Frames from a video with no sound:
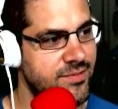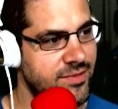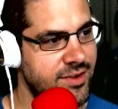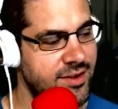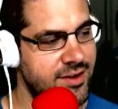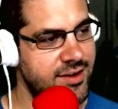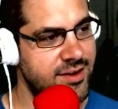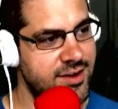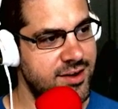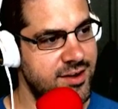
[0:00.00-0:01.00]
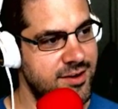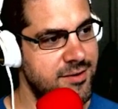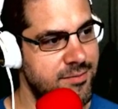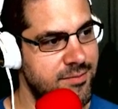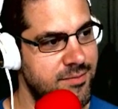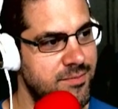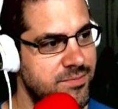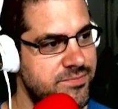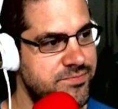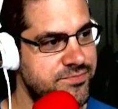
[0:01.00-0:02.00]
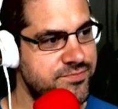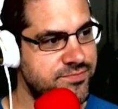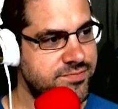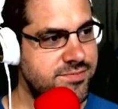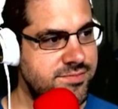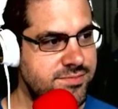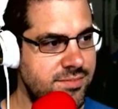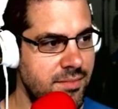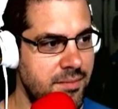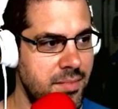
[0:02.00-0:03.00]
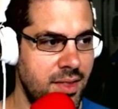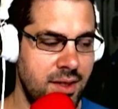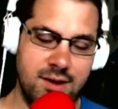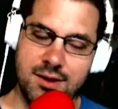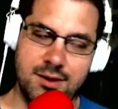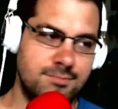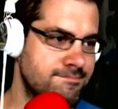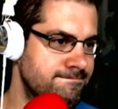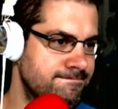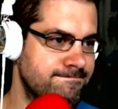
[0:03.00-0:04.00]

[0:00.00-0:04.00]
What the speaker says: The person shown says nothing.